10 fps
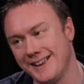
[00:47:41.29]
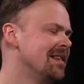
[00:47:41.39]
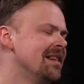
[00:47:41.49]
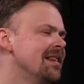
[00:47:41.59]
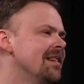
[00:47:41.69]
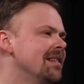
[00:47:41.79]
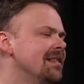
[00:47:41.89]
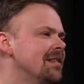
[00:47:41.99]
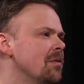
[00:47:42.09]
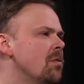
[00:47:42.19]
yeah, yeah.
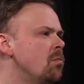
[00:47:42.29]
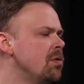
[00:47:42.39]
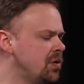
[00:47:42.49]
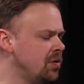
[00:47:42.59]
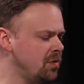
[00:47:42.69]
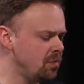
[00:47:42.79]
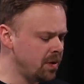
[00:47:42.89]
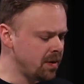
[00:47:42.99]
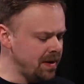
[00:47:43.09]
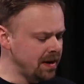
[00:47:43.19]
So would you?
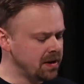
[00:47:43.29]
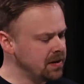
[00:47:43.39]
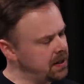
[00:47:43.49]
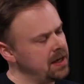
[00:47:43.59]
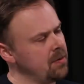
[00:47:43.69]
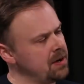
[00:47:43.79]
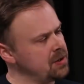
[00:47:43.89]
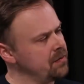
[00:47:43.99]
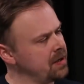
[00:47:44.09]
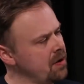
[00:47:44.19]
Would it be a
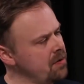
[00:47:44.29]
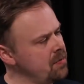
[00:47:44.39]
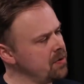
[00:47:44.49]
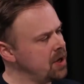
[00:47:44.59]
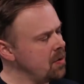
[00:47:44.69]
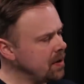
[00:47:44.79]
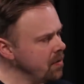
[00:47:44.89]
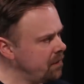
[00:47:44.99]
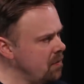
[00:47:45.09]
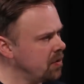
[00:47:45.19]
continuation of the current book going
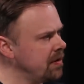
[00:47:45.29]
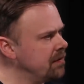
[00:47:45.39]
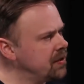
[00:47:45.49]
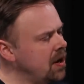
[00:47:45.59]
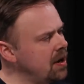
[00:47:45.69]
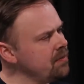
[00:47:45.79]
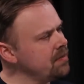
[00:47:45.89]
on from Ocarina yeah, of Time?